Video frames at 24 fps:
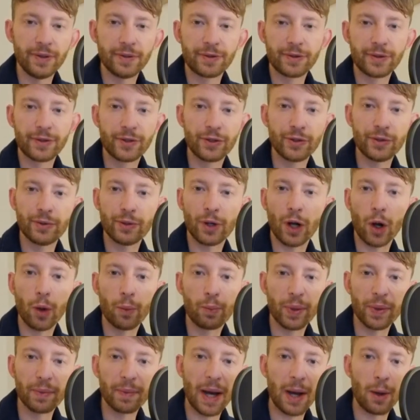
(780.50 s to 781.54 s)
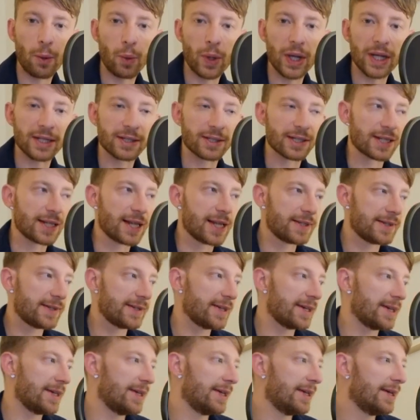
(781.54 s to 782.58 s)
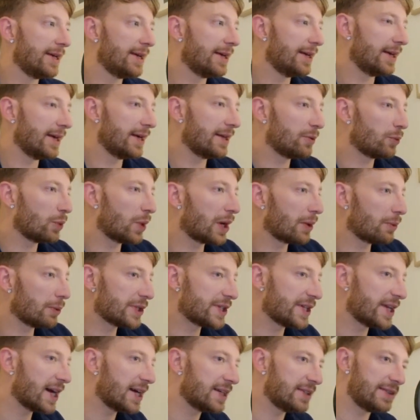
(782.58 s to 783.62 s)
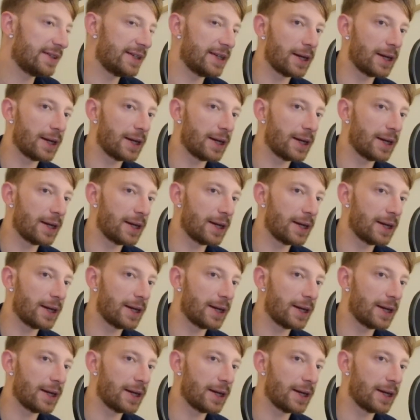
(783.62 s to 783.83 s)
to open my wings, let's say. And when I was 19, I